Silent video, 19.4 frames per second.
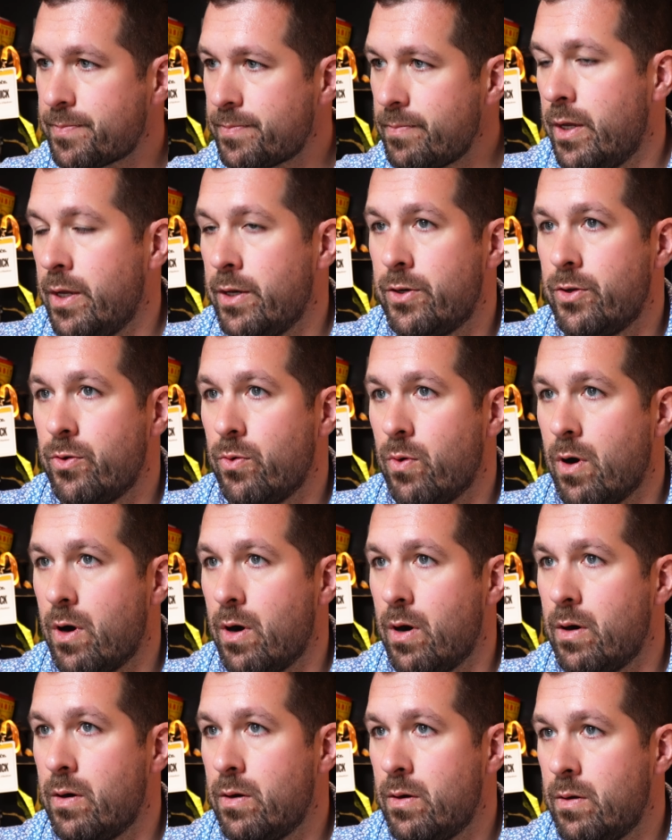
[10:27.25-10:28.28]
into
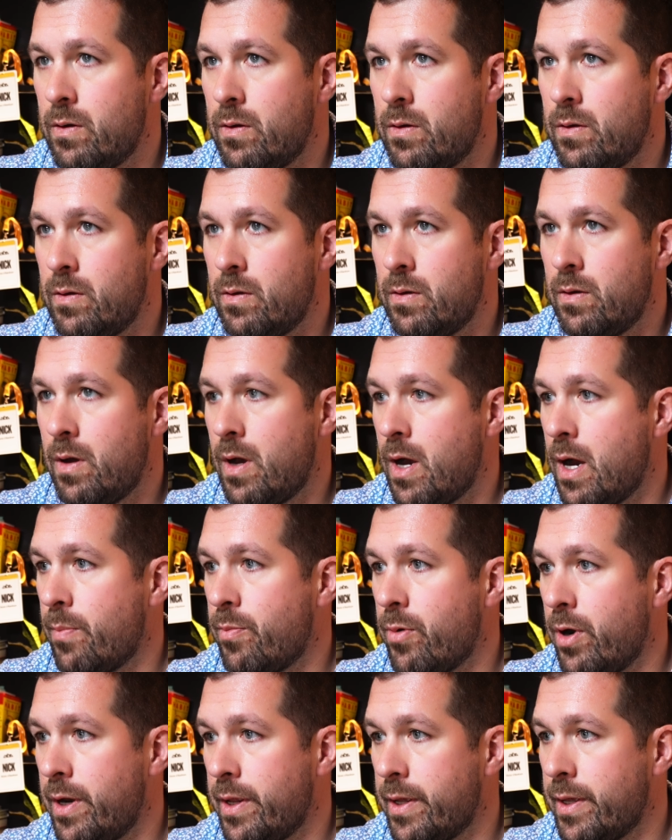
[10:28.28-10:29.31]
our
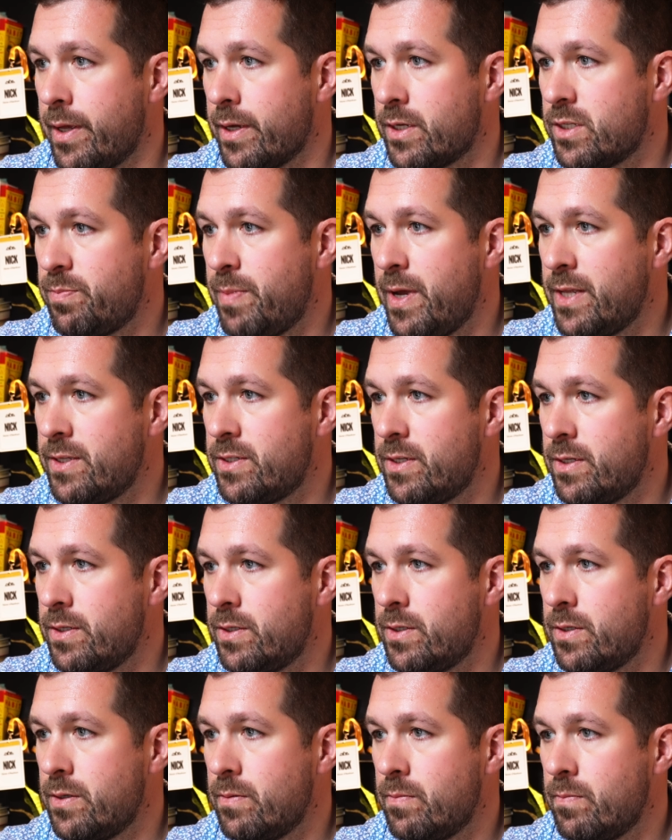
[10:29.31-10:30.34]
operating
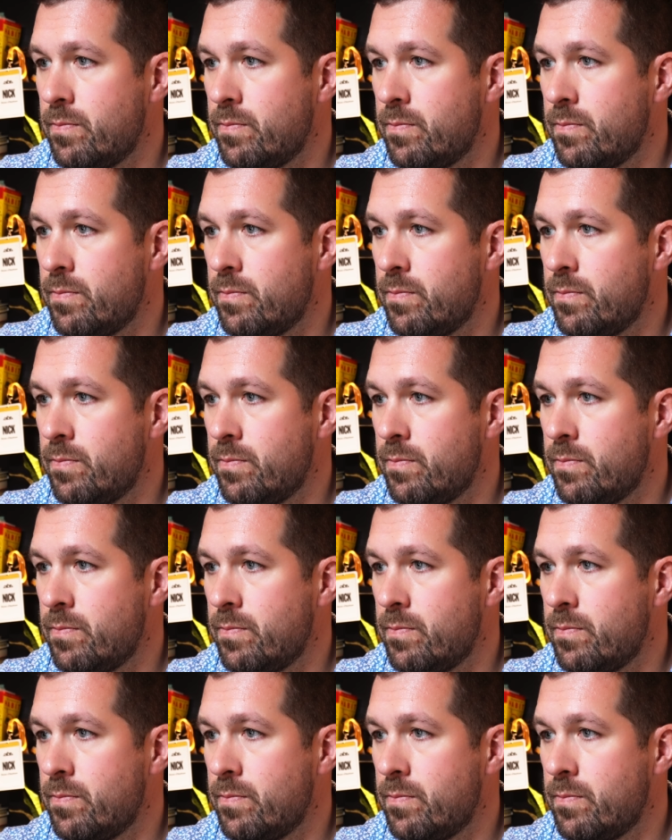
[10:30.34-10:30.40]
expenses,